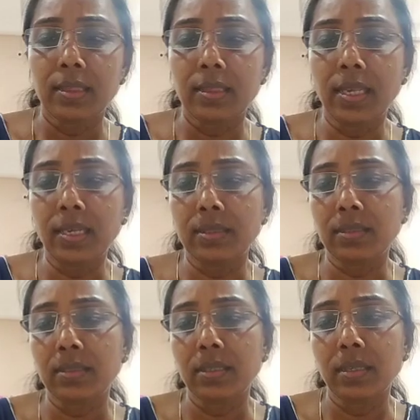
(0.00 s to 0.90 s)
then
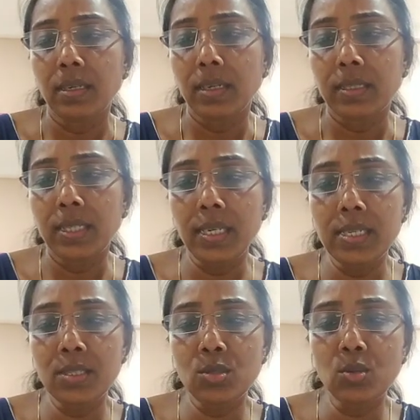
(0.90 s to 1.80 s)

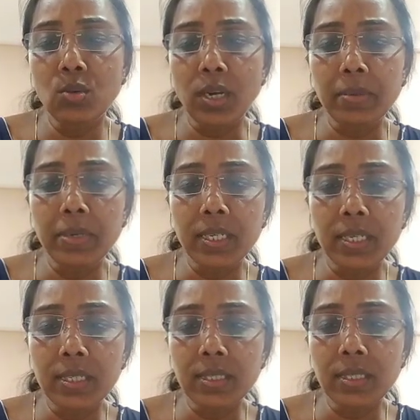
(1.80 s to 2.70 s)
these two
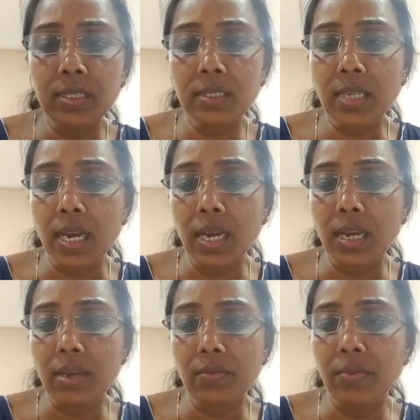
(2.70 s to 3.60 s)
arbitrators
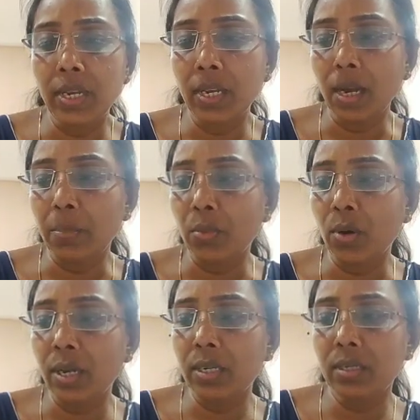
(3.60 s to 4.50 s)
will
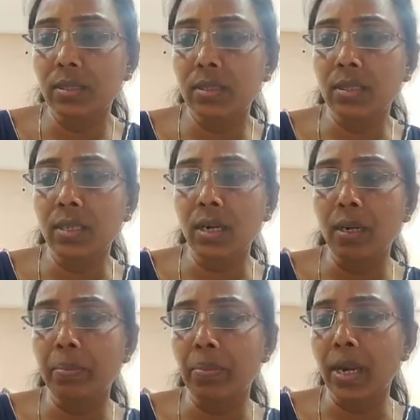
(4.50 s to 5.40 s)
appoint the
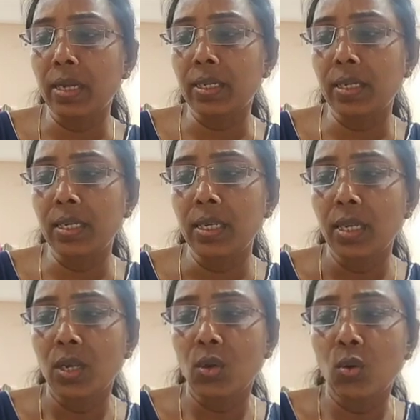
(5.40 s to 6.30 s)
third party
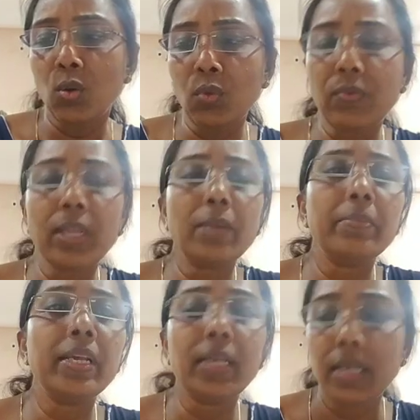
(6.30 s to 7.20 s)
who will
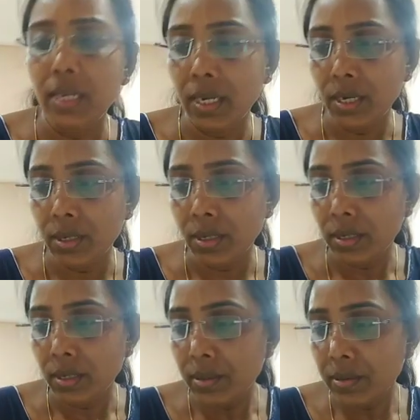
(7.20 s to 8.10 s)
be
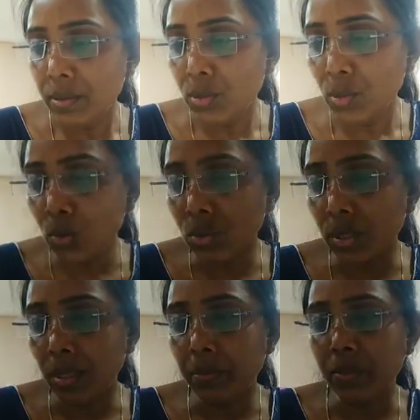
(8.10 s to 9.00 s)

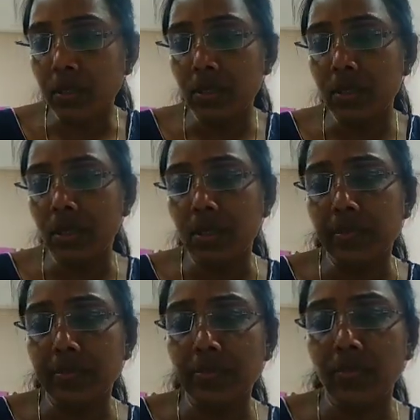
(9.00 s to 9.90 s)
neutral person.
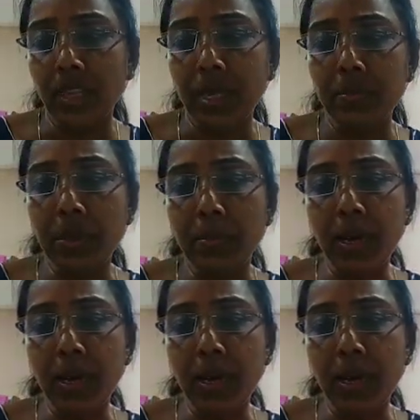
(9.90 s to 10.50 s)
If the